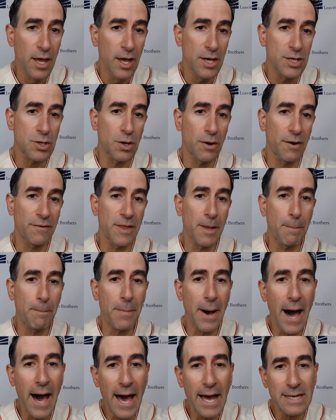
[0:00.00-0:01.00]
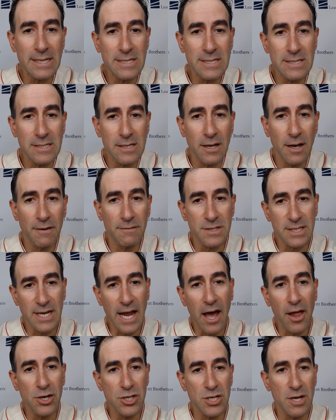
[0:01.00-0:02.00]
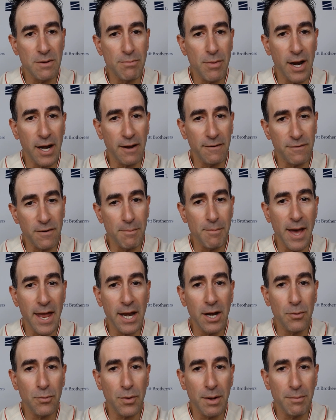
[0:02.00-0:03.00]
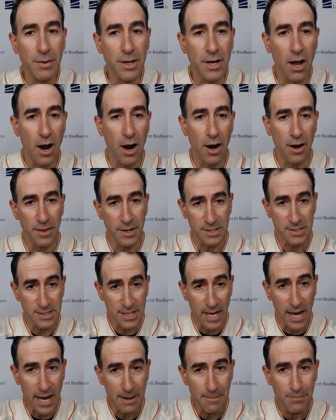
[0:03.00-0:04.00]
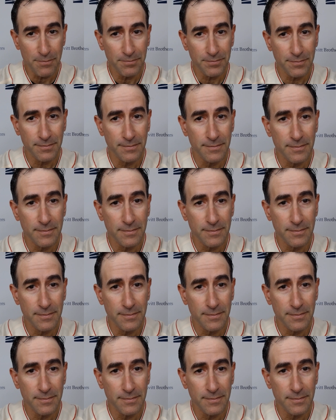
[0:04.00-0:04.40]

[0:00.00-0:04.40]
So if the pots of scholarship money for men and women are the same,